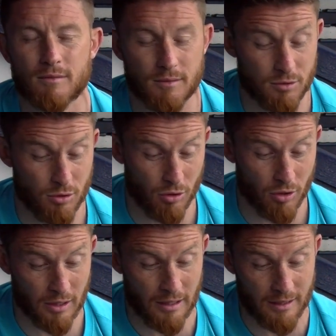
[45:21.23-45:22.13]
He was too
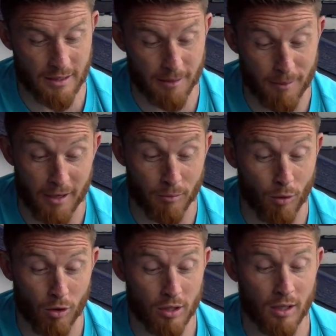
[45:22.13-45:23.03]
good at that time. Alan
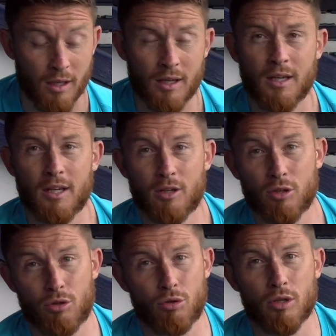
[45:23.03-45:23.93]
Walker
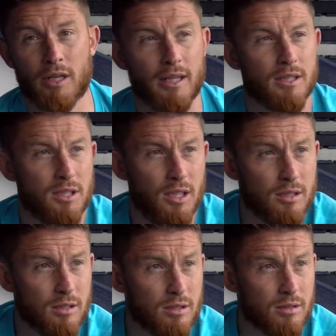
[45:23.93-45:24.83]
had 2 great
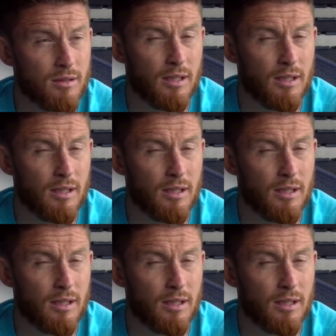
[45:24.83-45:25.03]
seasons.